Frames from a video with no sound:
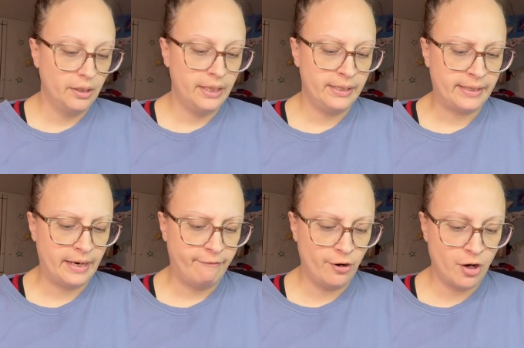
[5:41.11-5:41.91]
I said, I
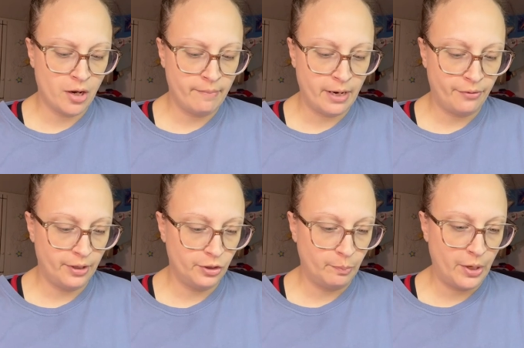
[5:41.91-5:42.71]
forgot about
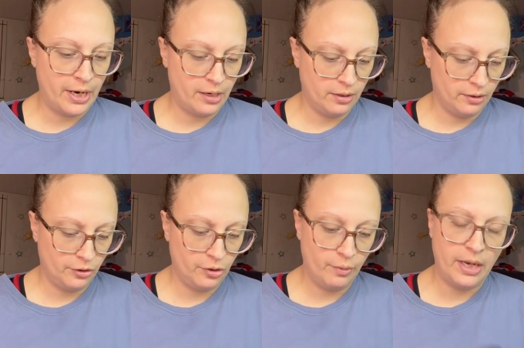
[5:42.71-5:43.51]
this brand.
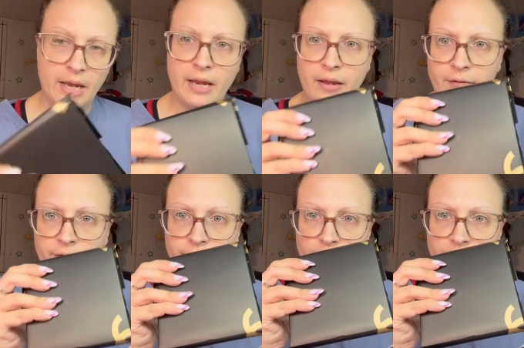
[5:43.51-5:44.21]
So we have,